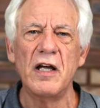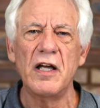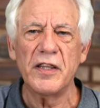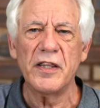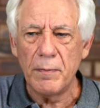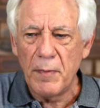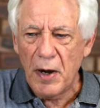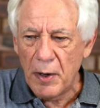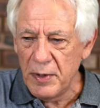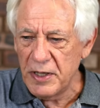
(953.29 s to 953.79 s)

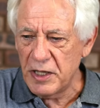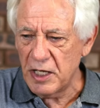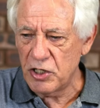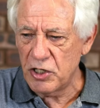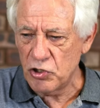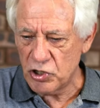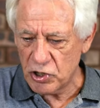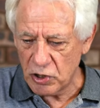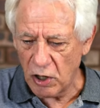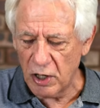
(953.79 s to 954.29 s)
The moment
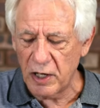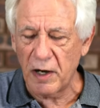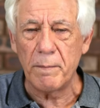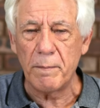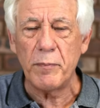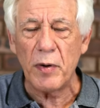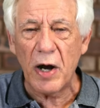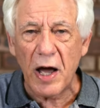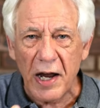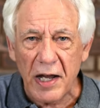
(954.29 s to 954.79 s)
that you start
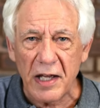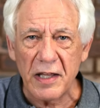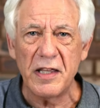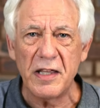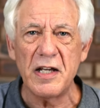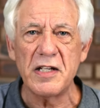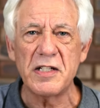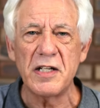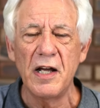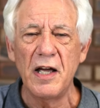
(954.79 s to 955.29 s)
applying
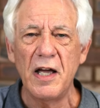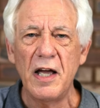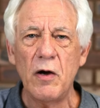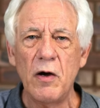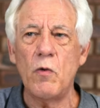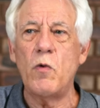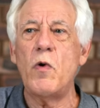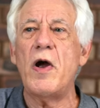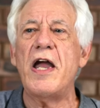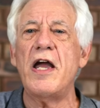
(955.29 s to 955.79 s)
this,
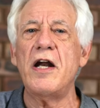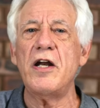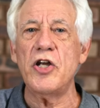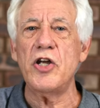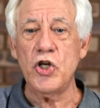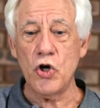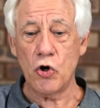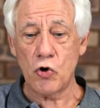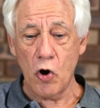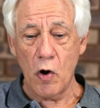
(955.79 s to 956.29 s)
where
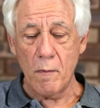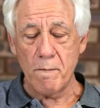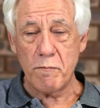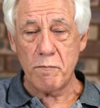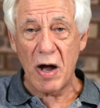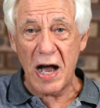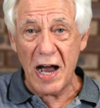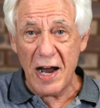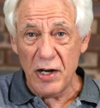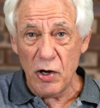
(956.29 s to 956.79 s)
you
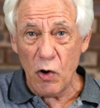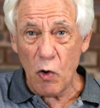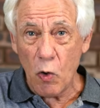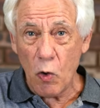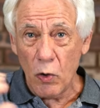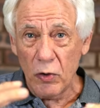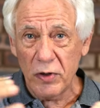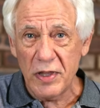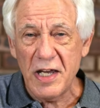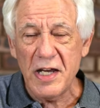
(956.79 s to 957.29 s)
combine
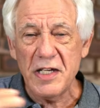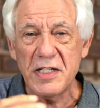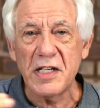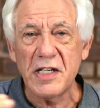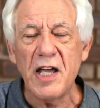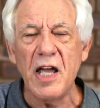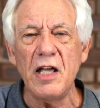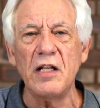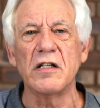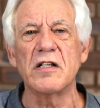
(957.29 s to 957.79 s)
all these
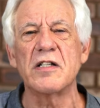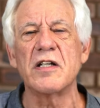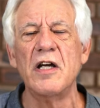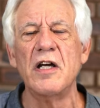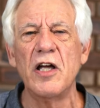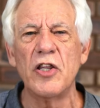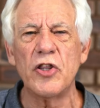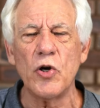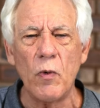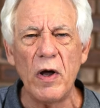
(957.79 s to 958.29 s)
skills,
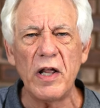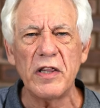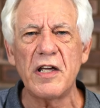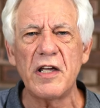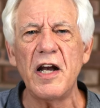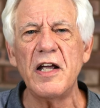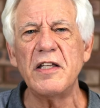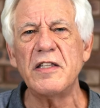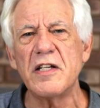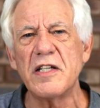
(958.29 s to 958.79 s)
the wealth
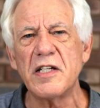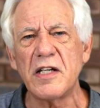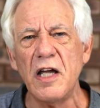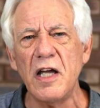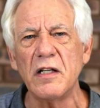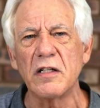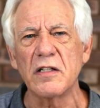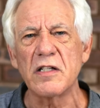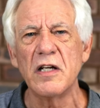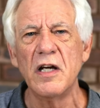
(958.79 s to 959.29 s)
creator
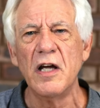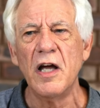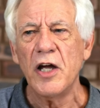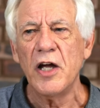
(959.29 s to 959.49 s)
skills,